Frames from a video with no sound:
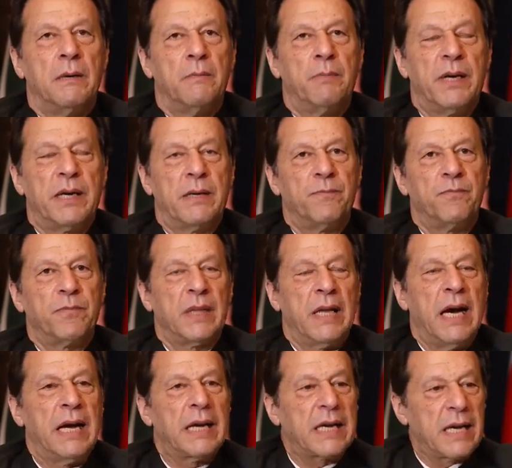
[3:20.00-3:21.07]
But
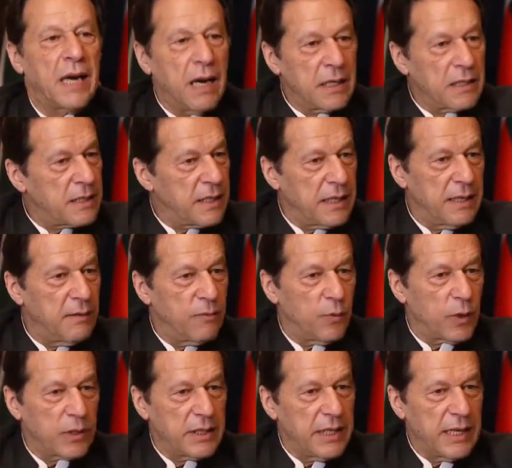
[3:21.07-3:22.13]
I can't say
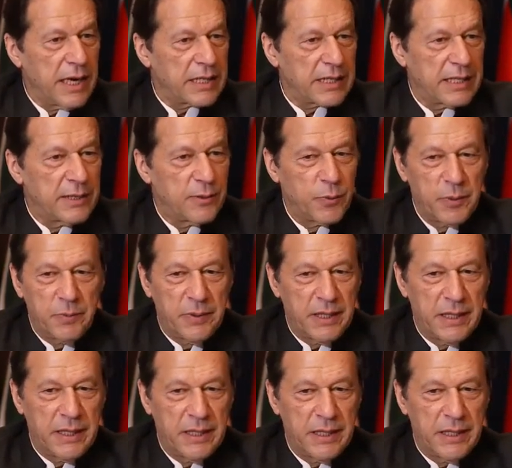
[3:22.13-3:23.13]
what the elections would be,